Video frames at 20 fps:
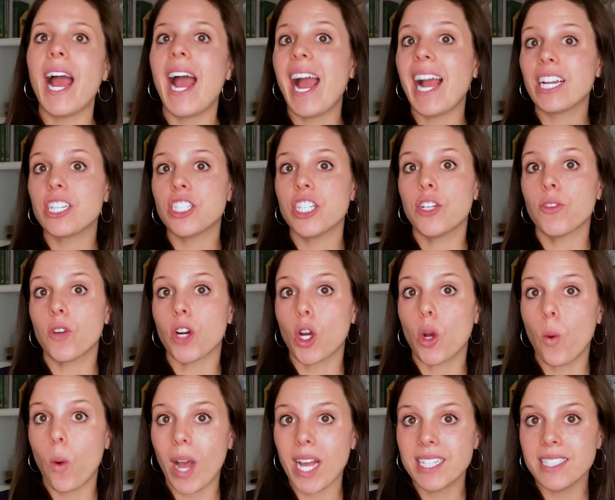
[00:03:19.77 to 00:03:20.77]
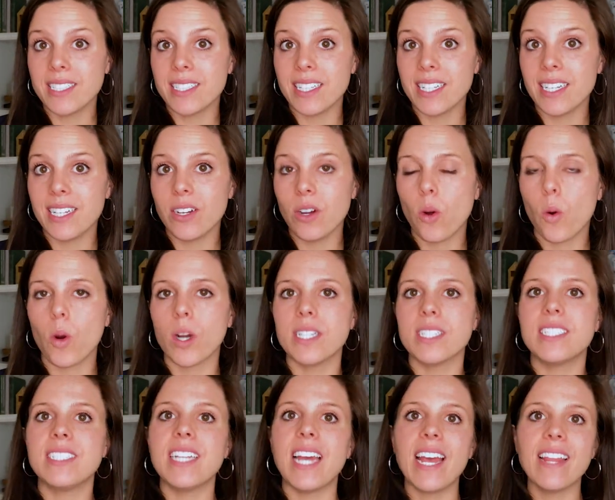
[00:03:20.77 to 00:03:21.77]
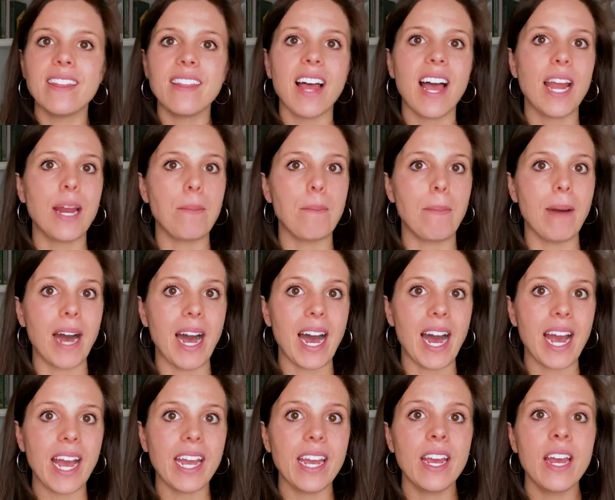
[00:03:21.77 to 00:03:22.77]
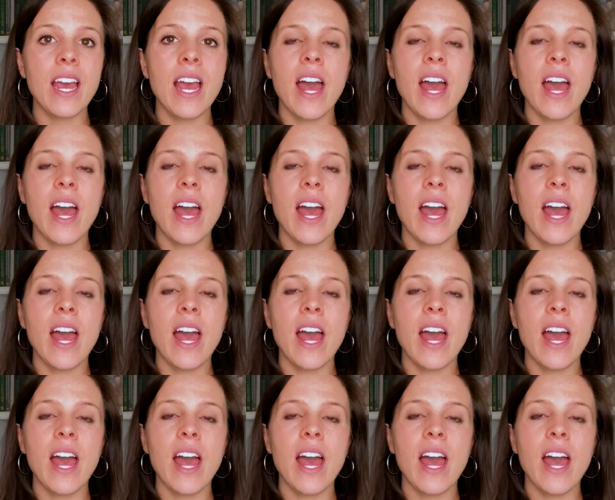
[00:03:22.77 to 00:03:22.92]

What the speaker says: action requested or deadline by,